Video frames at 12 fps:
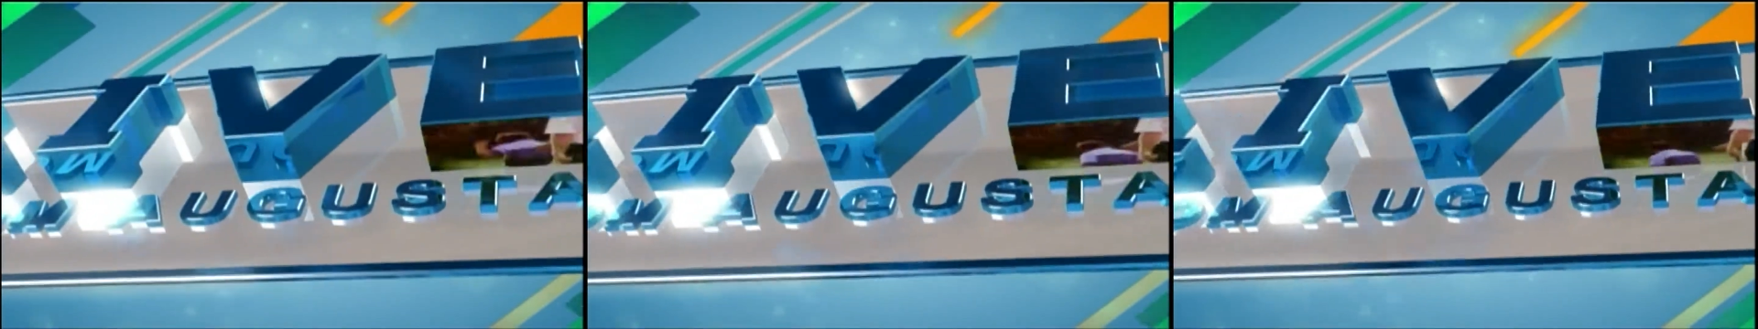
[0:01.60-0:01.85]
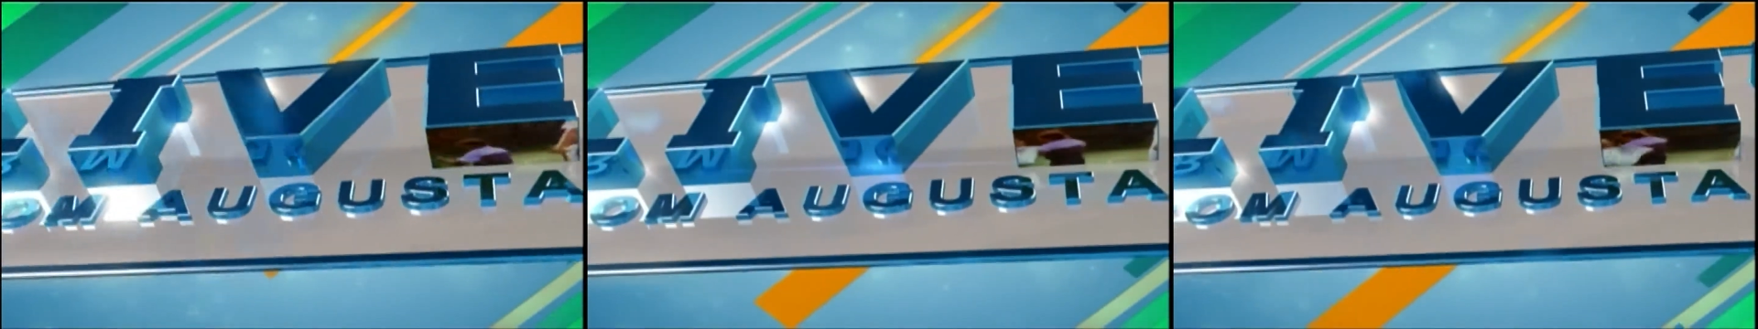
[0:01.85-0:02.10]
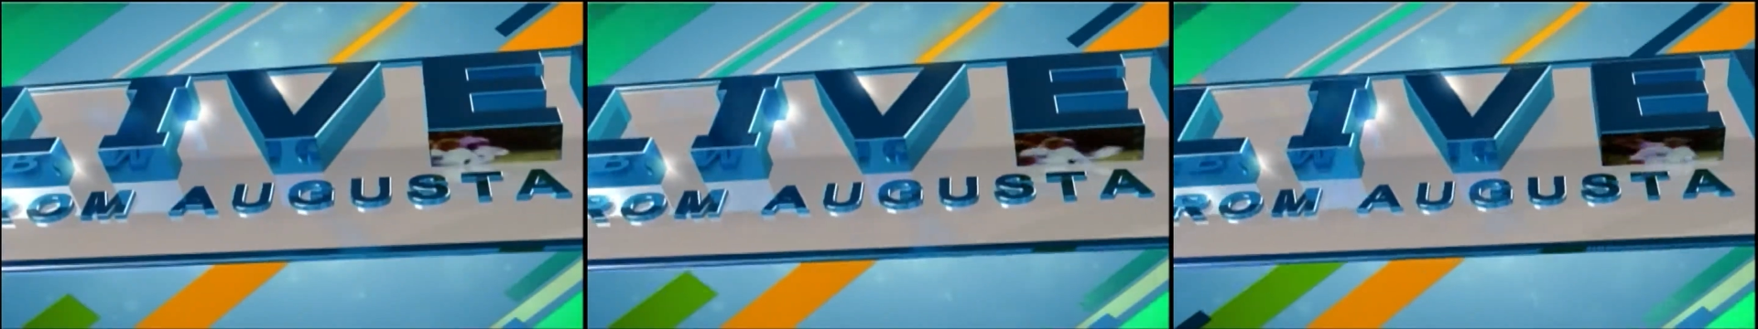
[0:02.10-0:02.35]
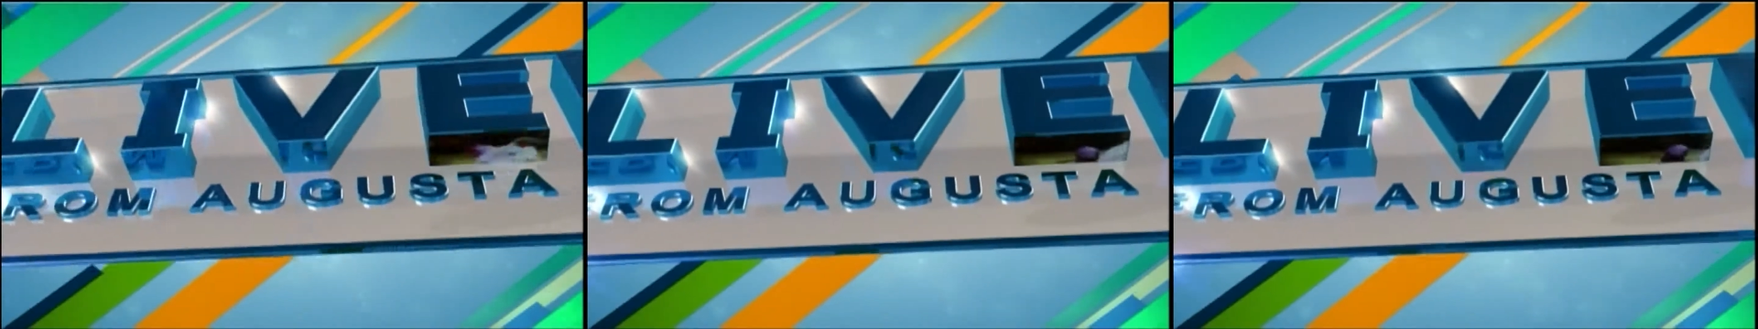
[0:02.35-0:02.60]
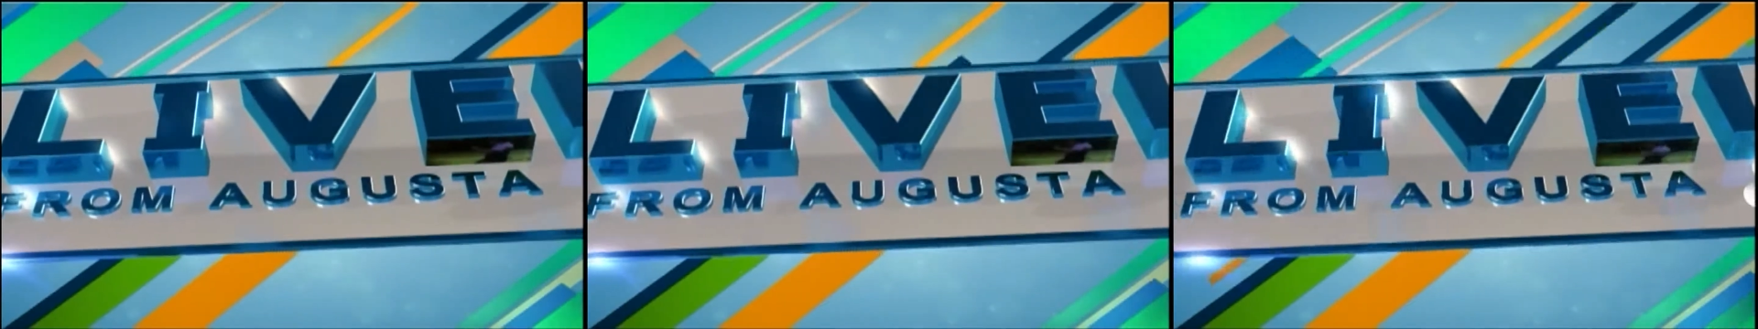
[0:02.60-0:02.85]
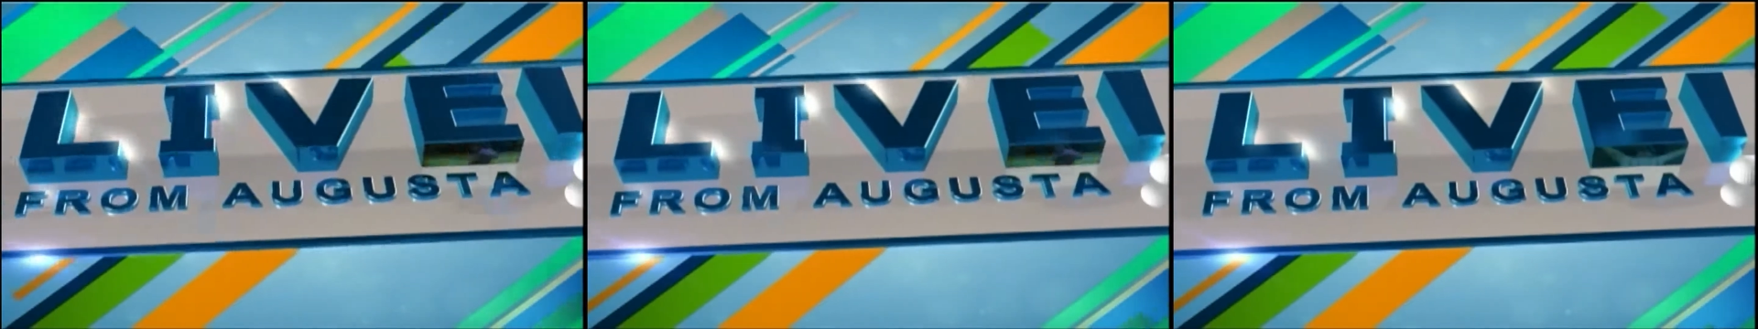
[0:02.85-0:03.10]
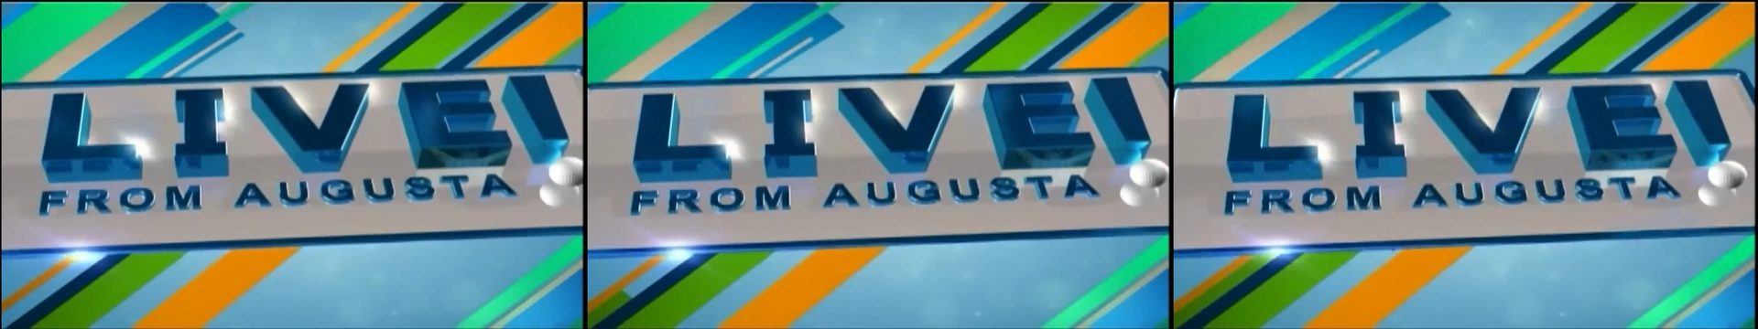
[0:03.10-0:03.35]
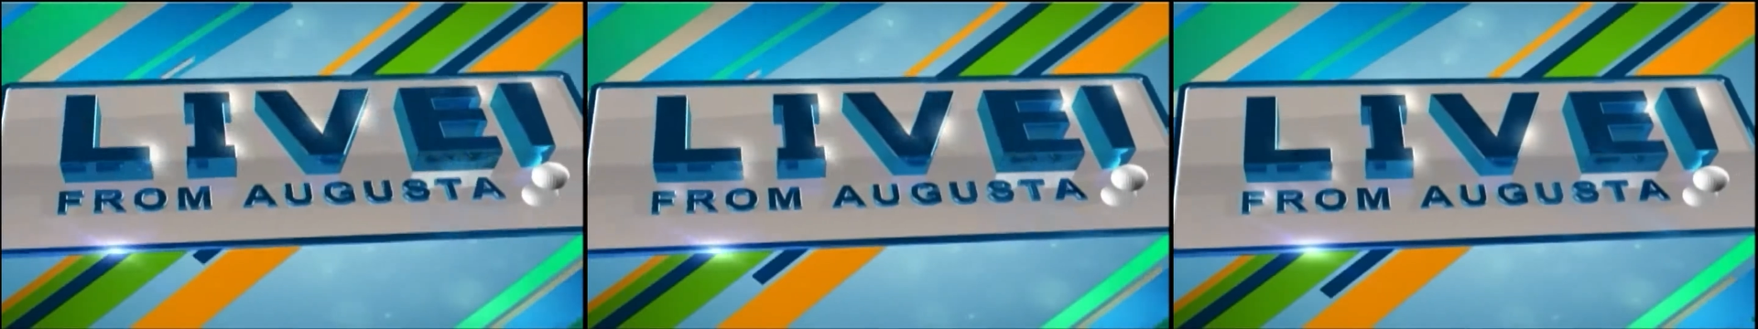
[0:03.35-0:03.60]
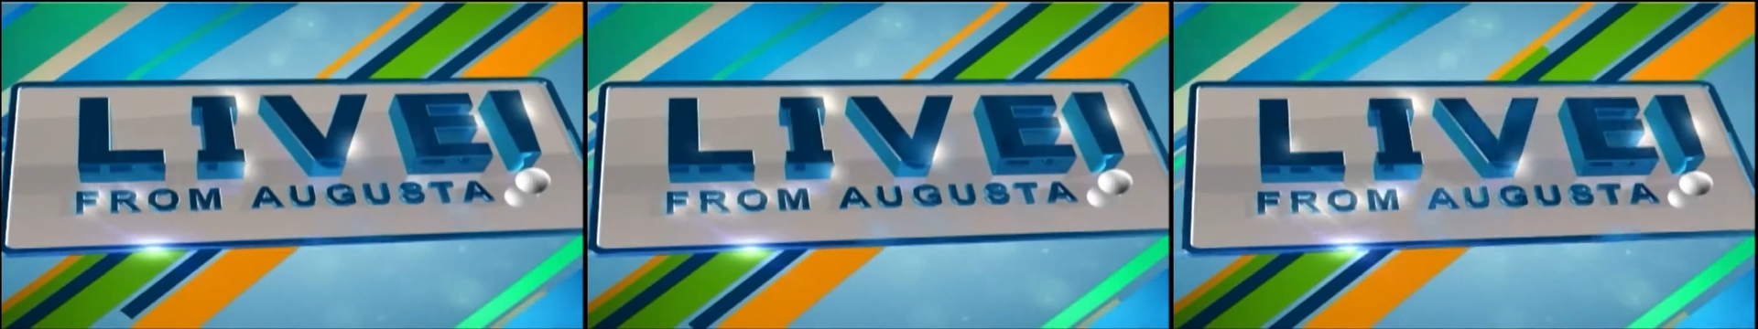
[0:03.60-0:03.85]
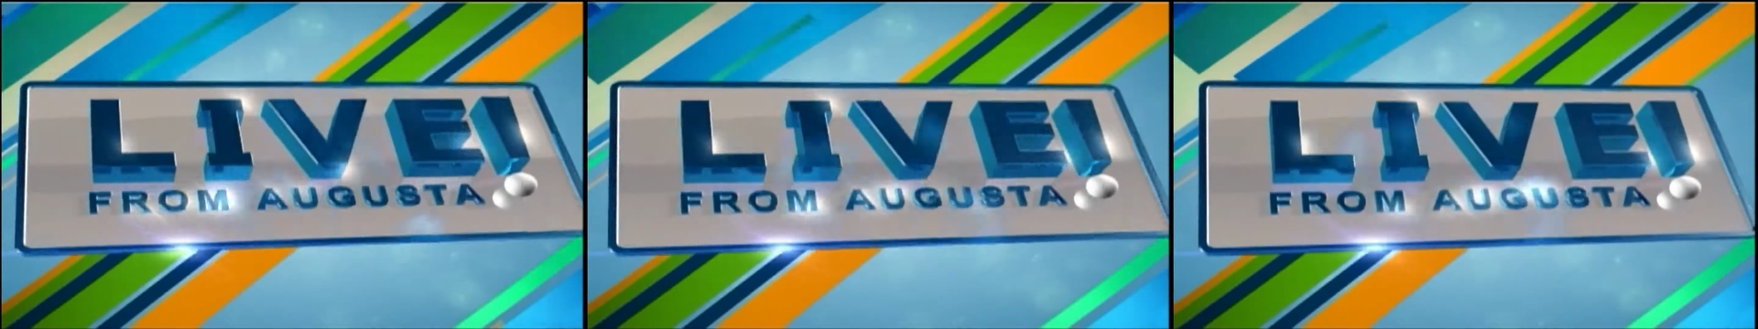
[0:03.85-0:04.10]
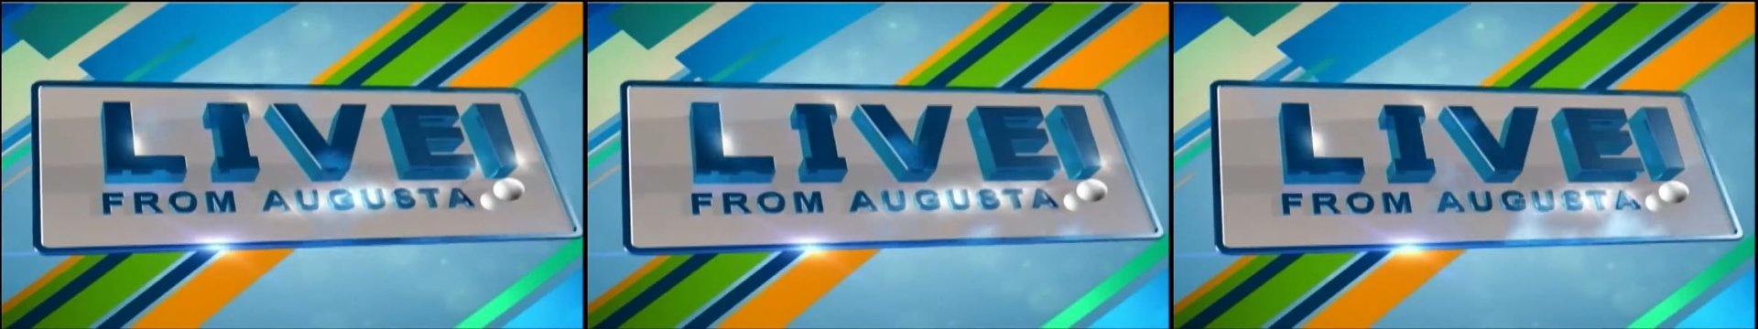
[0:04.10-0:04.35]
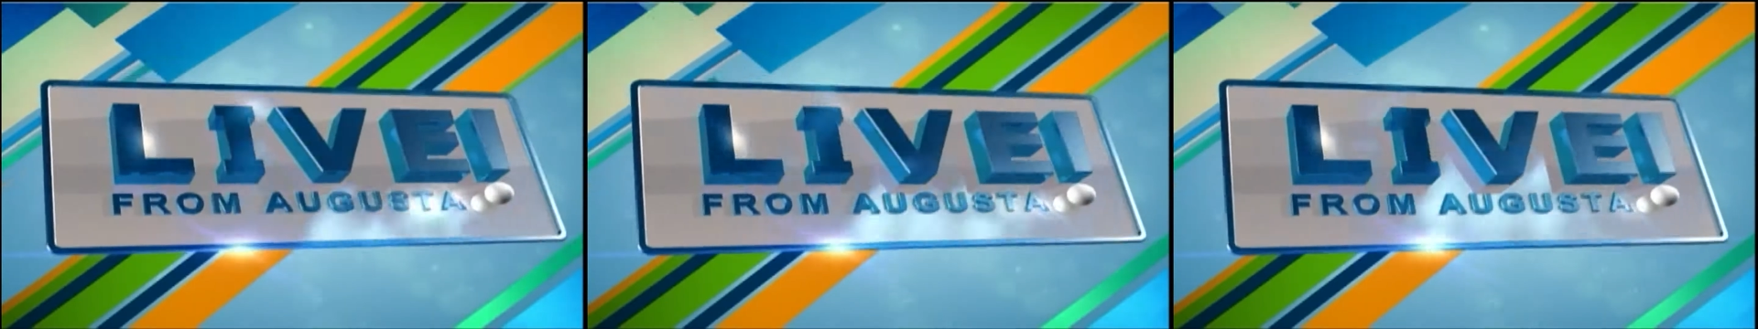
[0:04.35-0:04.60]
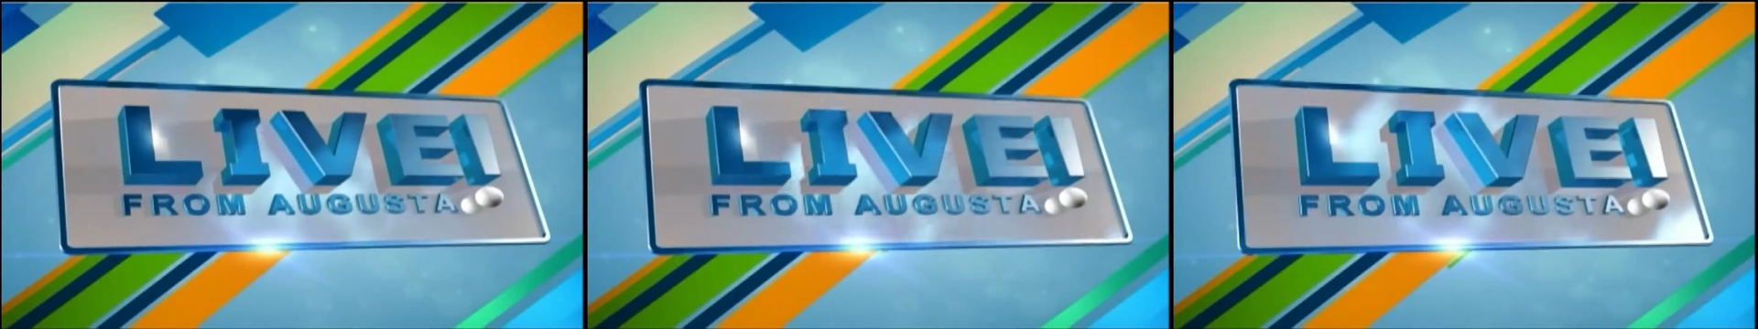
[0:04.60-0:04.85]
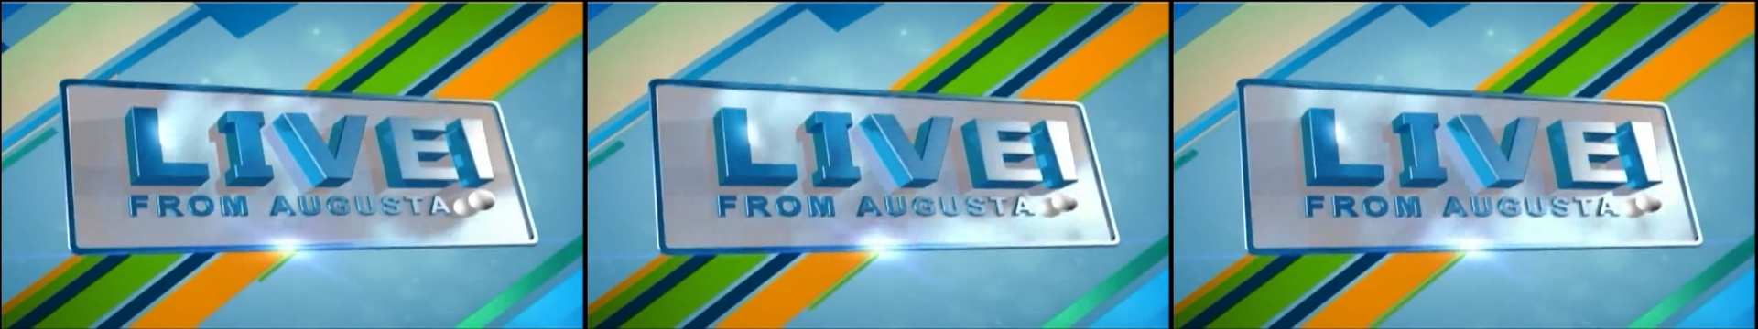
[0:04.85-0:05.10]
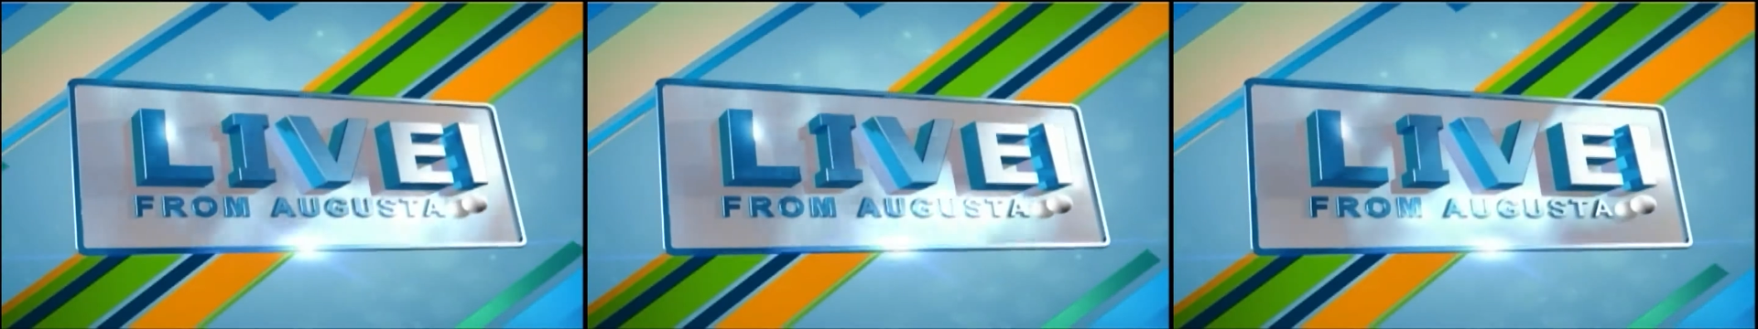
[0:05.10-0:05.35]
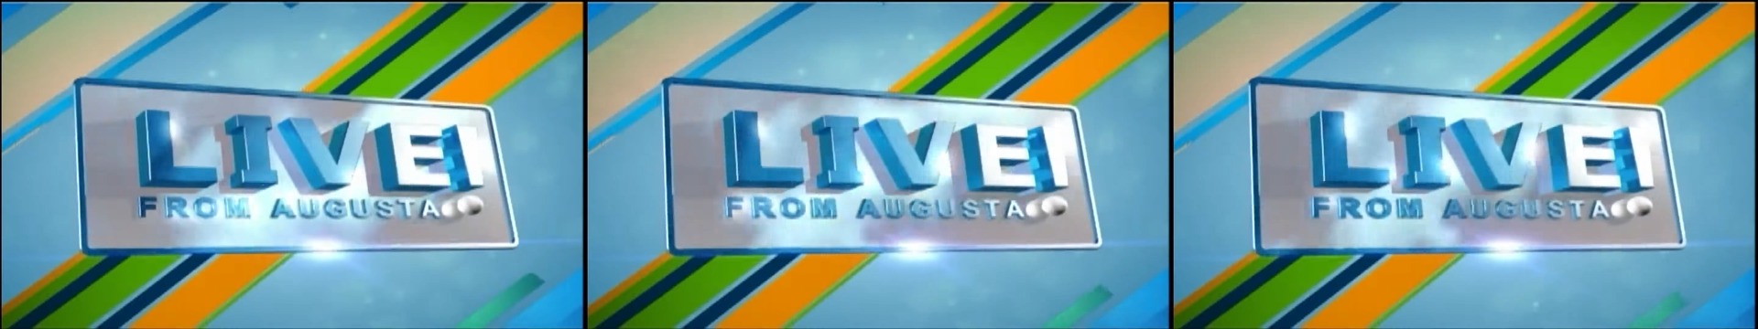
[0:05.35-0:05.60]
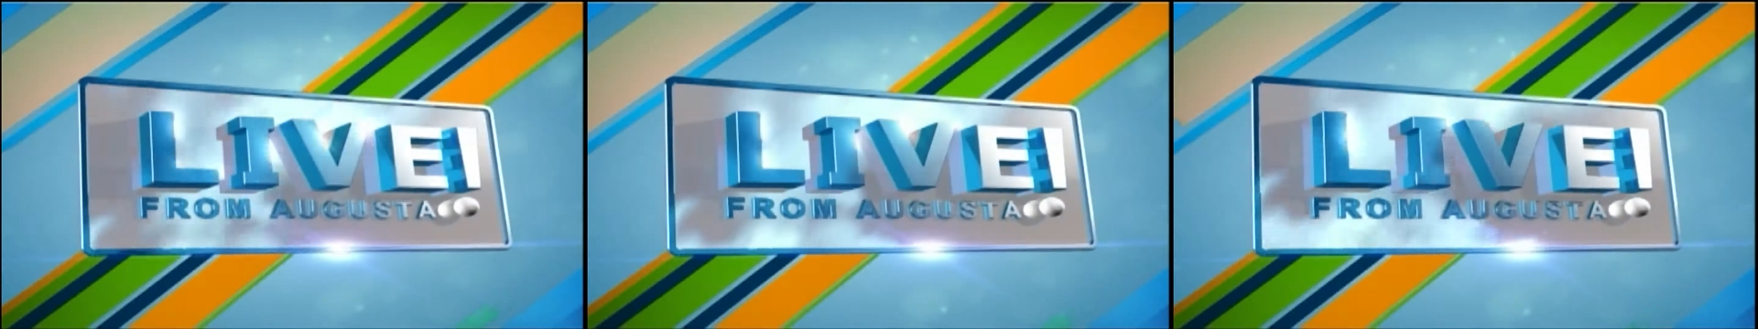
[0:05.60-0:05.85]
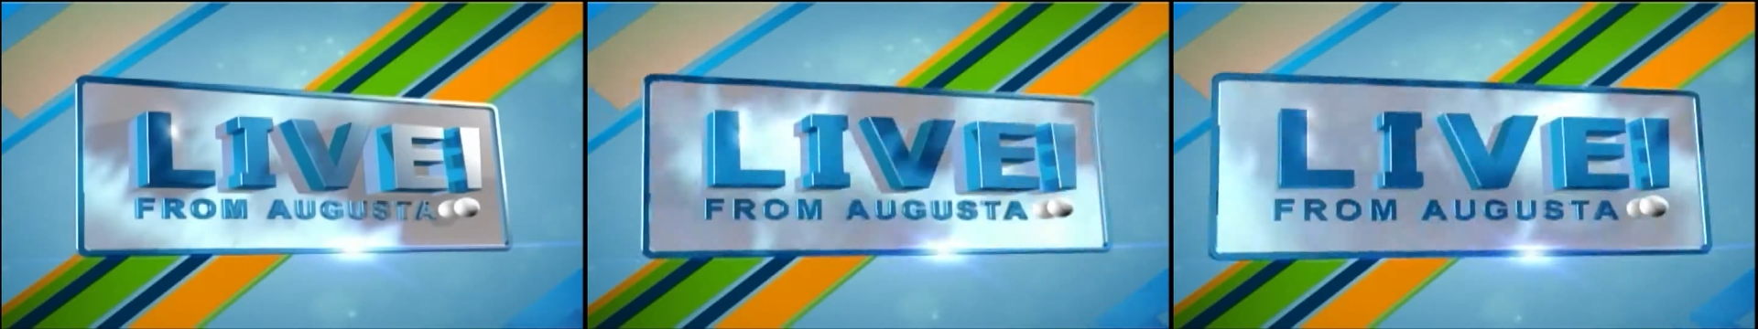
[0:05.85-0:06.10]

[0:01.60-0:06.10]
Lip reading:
(no speaker visible)